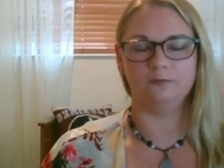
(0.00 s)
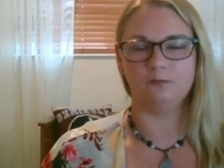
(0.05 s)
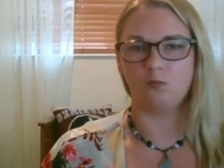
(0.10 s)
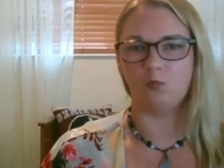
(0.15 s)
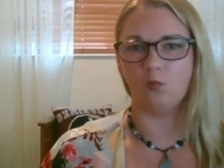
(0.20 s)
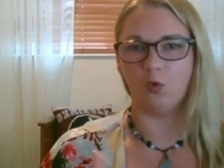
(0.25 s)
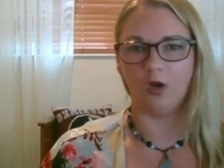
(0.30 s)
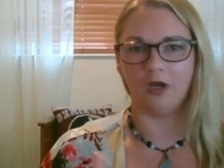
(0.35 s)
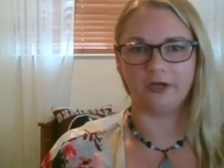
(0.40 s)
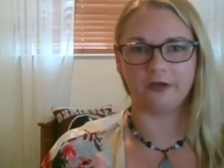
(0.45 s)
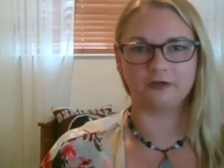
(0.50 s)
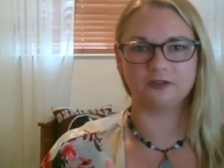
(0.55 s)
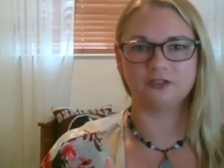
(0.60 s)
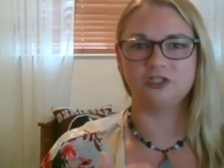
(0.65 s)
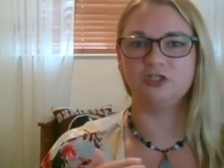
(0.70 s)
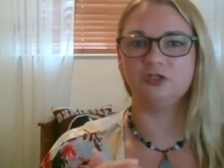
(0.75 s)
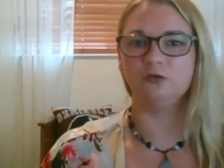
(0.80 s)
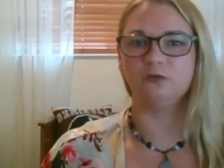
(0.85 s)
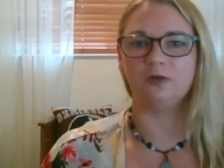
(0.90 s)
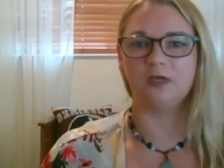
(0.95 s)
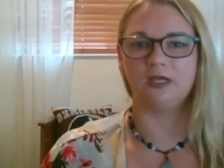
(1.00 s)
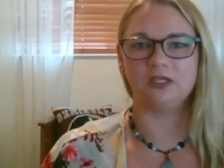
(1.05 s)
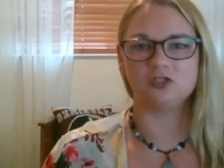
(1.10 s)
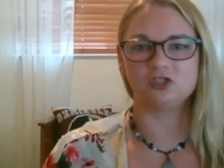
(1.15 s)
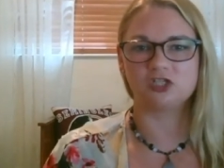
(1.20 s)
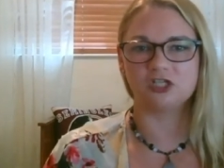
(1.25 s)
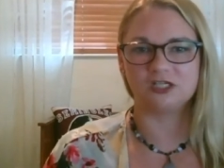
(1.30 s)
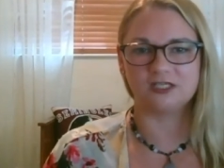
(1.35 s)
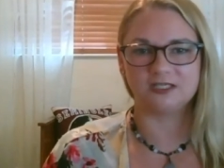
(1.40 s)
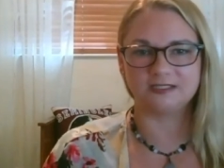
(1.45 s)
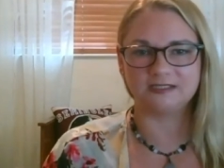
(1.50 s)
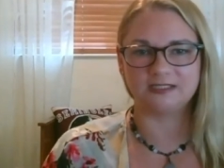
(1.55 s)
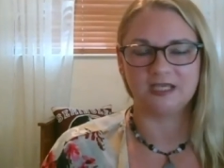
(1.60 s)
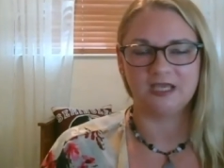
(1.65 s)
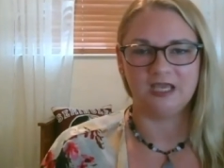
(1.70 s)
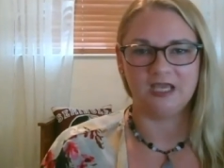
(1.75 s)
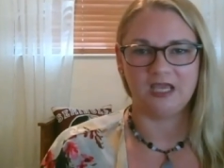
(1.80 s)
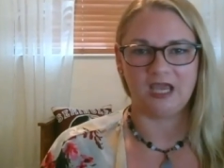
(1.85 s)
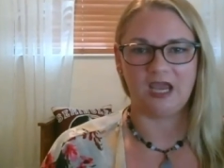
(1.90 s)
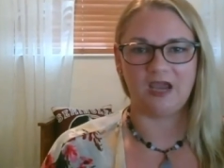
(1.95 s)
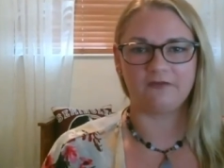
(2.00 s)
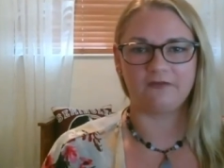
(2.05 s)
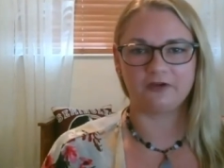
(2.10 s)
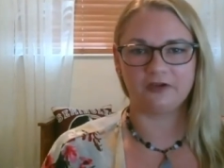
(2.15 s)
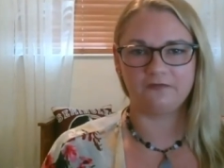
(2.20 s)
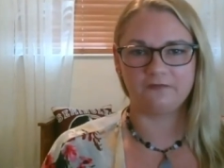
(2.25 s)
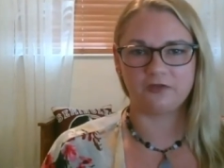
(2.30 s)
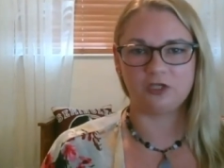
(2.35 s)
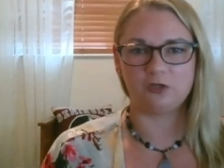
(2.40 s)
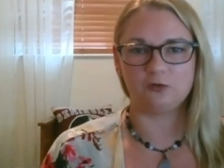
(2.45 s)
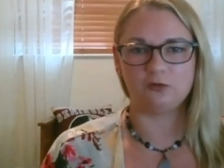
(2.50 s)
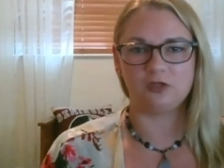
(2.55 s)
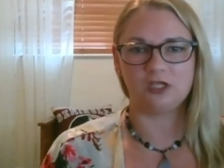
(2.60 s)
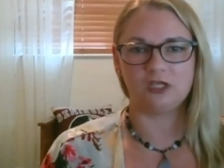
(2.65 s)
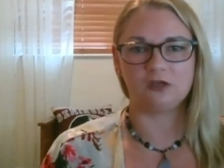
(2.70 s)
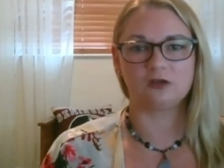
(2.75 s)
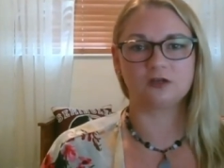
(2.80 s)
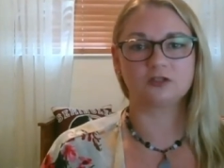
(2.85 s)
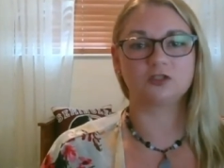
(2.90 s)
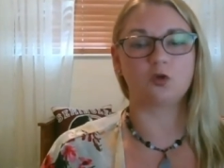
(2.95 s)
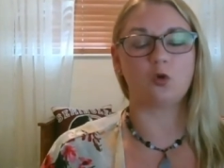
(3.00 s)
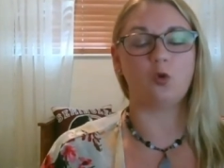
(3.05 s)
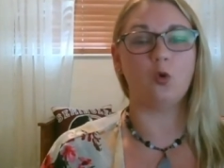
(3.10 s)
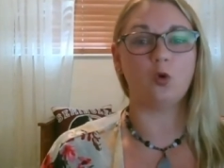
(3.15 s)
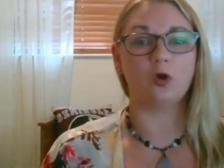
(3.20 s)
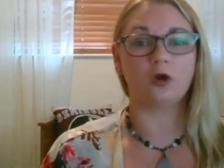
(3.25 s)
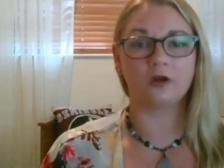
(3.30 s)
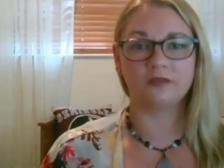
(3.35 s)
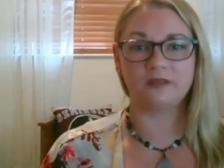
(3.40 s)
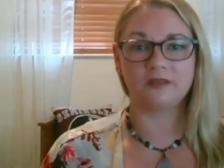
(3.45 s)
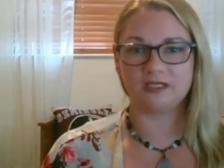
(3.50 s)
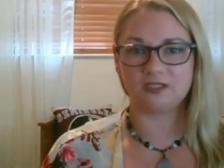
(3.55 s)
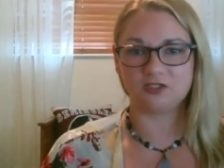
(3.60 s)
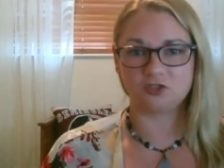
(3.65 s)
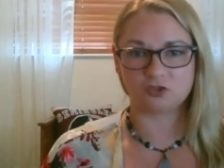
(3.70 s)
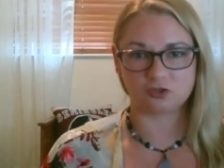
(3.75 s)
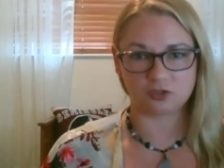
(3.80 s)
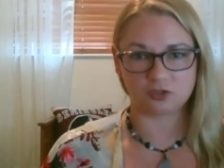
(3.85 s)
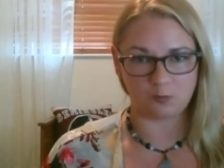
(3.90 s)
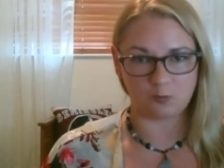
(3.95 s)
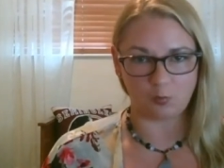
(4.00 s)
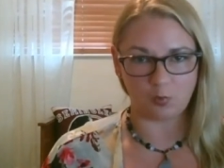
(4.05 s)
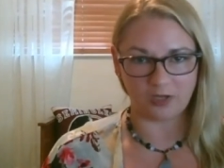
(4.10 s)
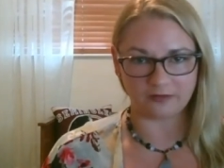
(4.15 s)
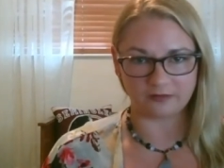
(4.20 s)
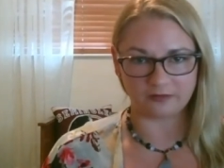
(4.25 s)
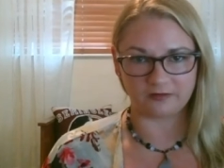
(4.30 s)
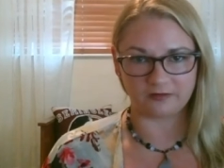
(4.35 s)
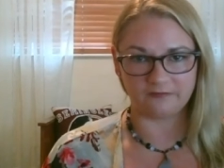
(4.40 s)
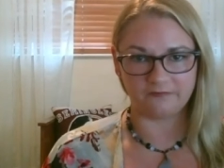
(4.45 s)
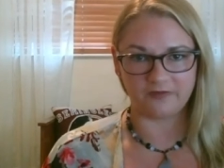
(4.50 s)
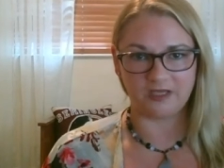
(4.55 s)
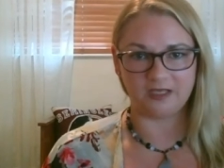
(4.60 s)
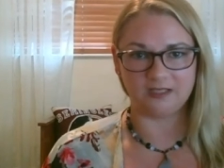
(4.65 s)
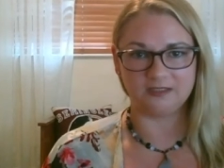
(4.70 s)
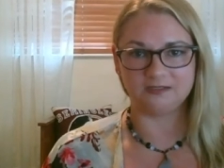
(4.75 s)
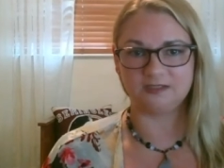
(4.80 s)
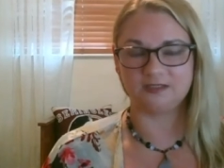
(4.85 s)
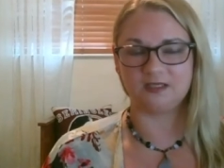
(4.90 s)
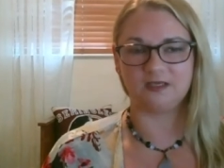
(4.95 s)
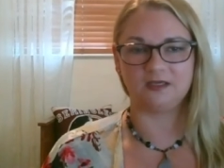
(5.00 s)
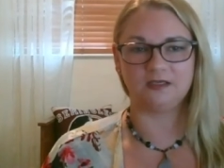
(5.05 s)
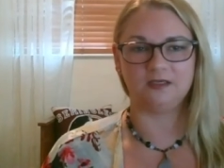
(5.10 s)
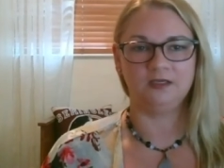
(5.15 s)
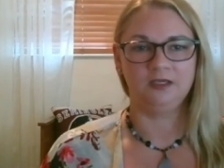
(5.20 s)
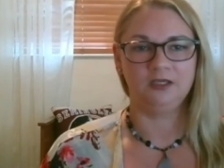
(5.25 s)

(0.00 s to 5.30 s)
1 or 2 inches every few years, or the extreme weather events, the